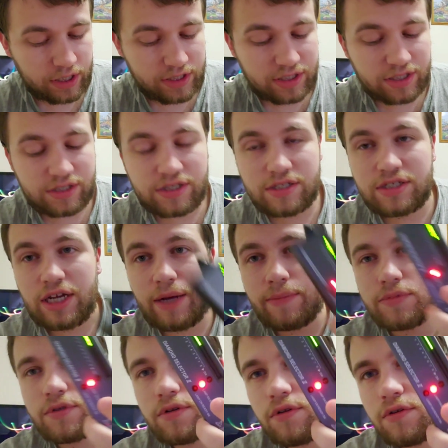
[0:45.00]
And since these
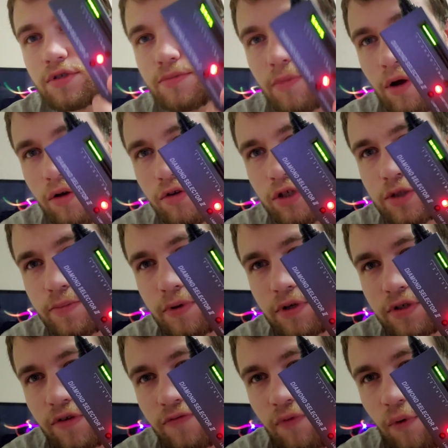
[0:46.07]
diamonds are a little small, you just
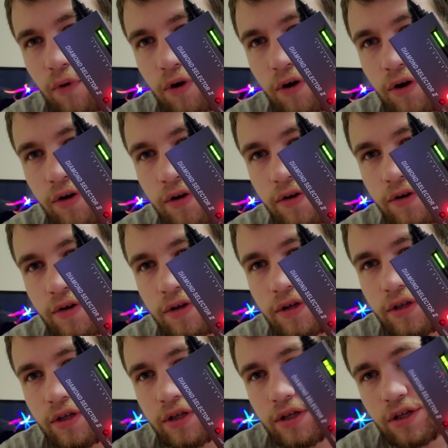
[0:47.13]
put it to four.
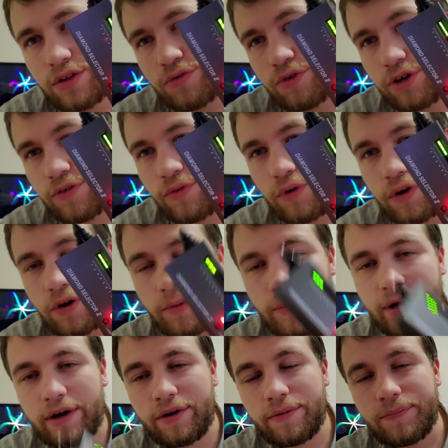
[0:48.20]
Three or four don't
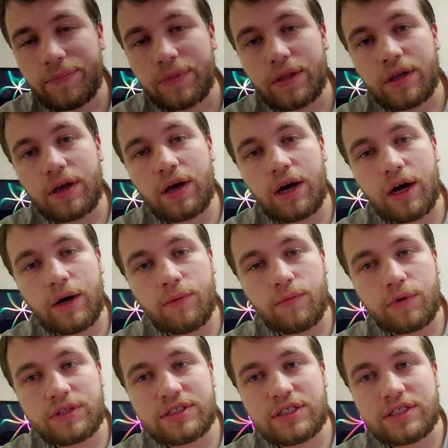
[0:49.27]
matter. Um,
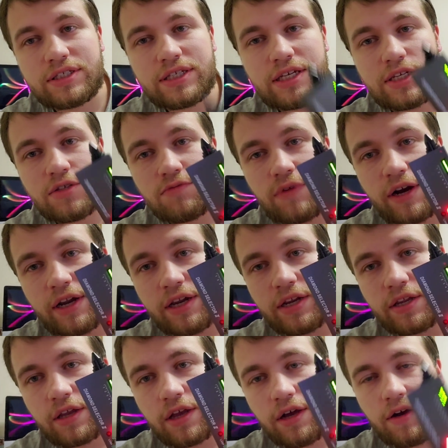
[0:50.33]
once it says ready
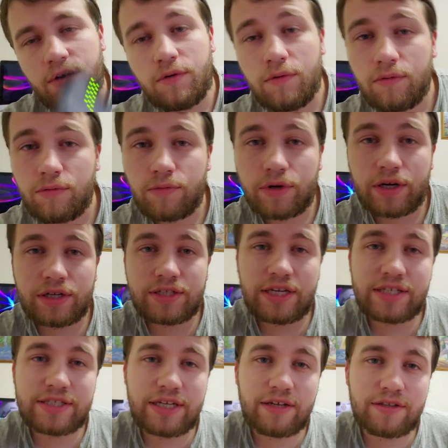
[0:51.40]
to go, we're going to
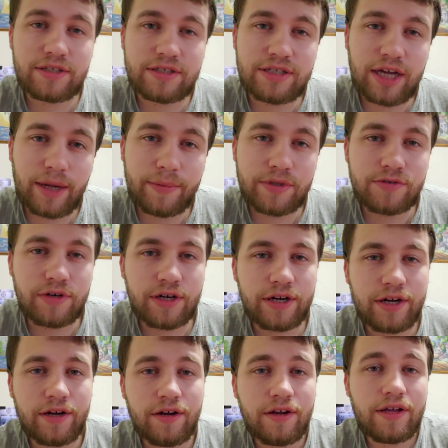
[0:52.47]
test out these diamonds right
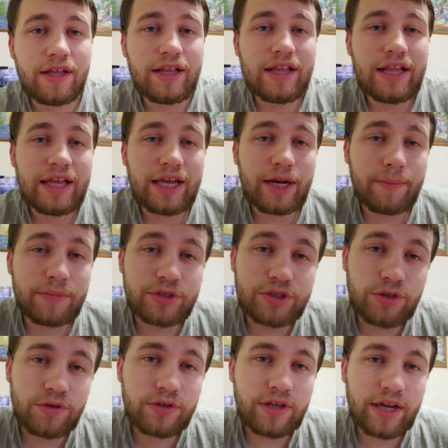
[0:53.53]
here. And I'm going to
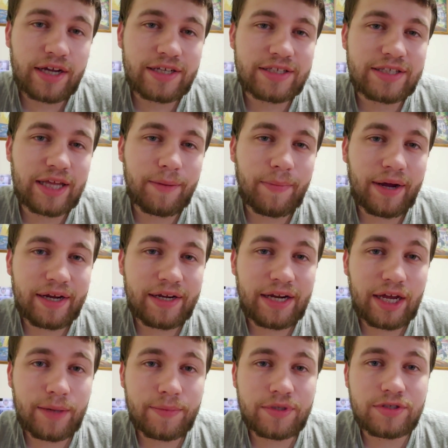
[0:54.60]
show you guys that my
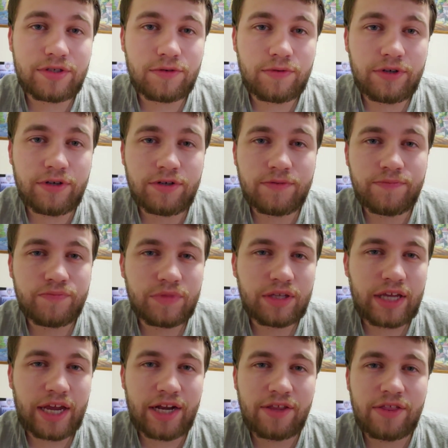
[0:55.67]
diamonds are real.
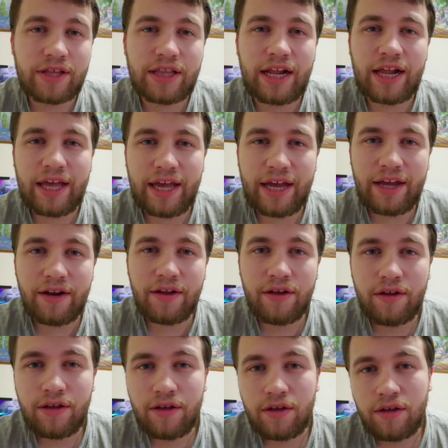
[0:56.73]
Anything that I had
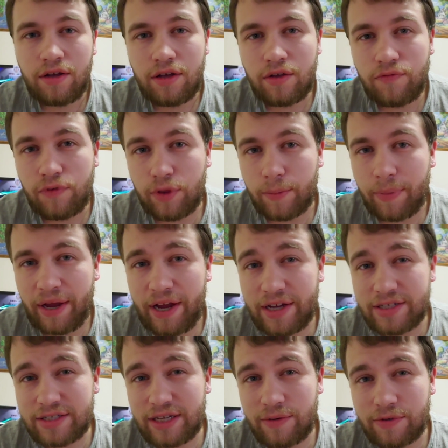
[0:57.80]
from the
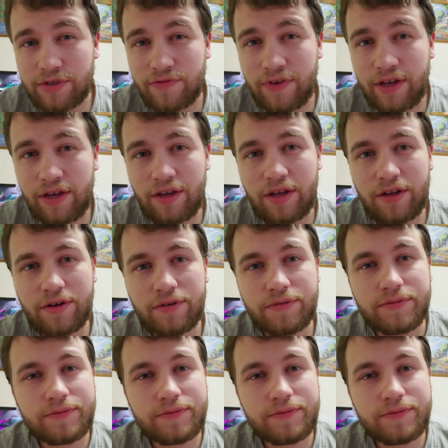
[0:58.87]
past that was fake.